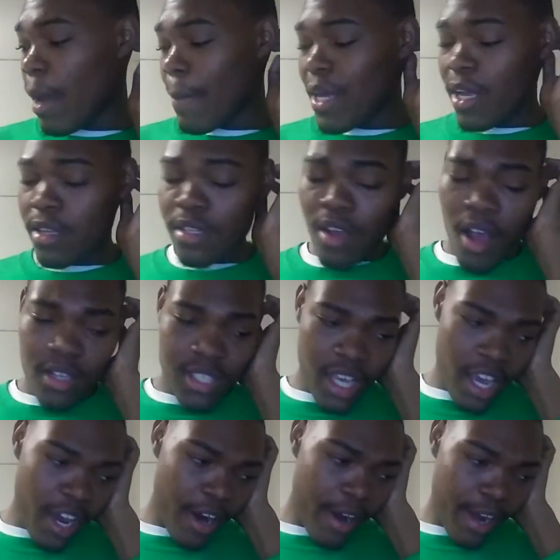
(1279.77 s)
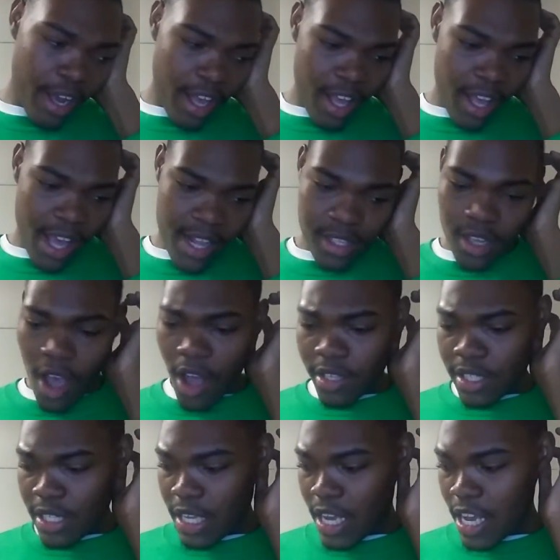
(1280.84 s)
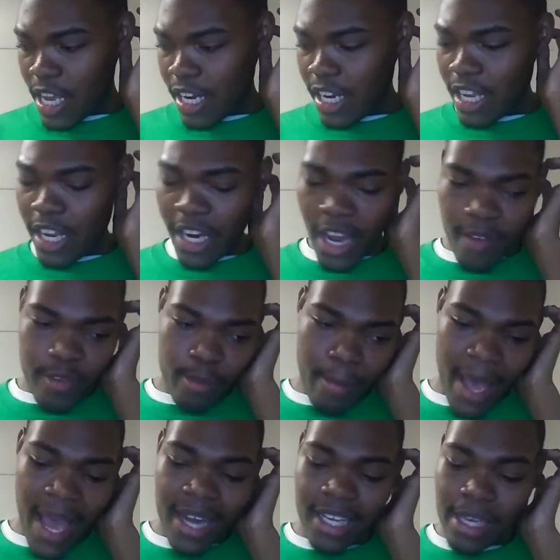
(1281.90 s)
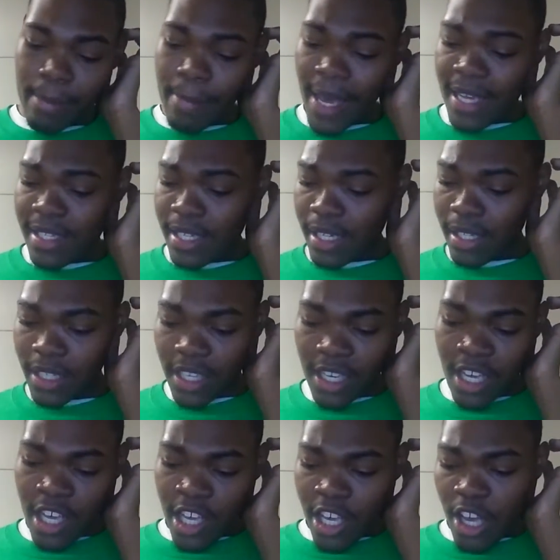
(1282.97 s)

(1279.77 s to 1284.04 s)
I talked to Yandy and everybody, and basically